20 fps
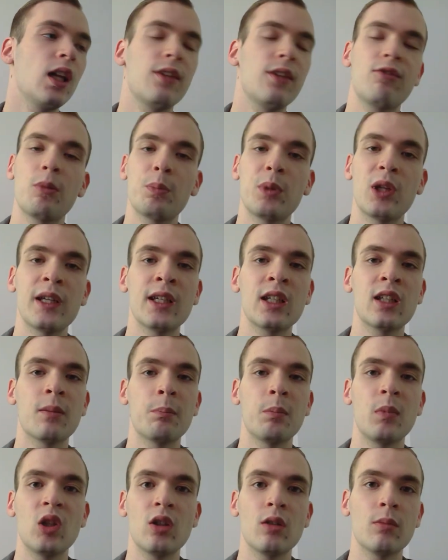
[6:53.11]
if you're playing in
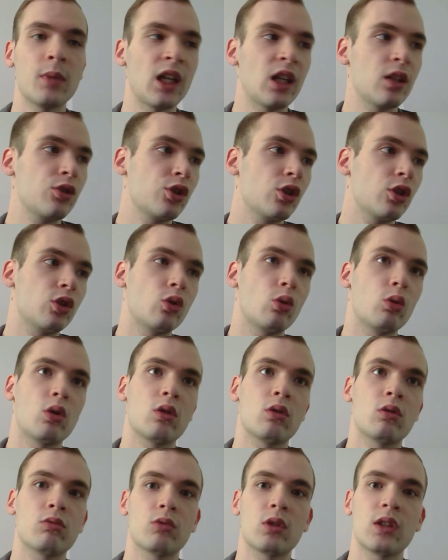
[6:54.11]
a mirror match,
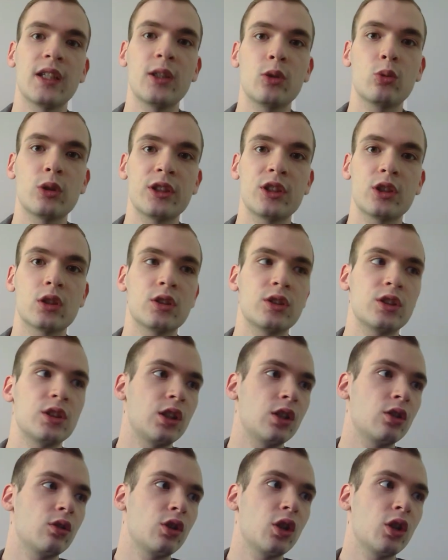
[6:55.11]
your Relinquished could
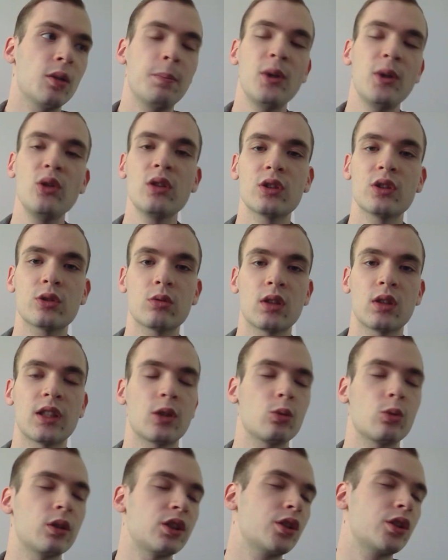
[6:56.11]
steal your opponent's
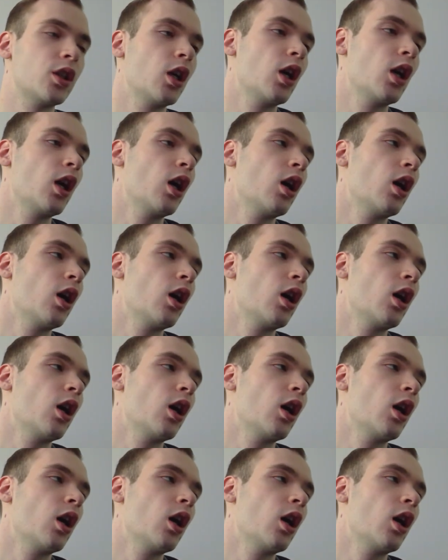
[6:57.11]
Relinquished.